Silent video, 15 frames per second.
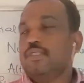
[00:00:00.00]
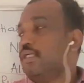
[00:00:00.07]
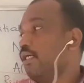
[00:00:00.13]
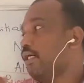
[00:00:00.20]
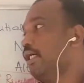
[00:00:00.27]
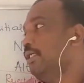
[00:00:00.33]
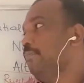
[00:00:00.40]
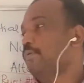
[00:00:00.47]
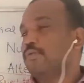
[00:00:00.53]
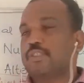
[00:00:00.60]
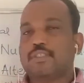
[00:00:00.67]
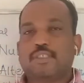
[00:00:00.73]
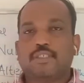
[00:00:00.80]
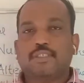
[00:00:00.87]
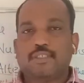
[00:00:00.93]

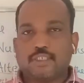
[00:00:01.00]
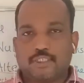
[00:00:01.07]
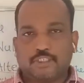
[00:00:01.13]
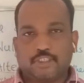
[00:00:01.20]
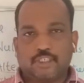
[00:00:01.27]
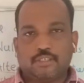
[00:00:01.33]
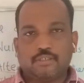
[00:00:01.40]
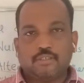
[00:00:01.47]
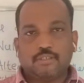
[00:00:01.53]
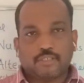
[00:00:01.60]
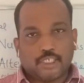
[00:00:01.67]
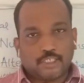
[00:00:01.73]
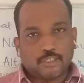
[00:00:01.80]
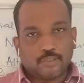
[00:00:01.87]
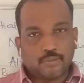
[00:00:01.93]
hypothesis testing.
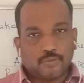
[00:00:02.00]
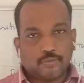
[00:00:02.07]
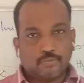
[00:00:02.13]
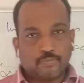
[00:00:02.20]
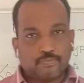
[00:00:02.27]
Thank you.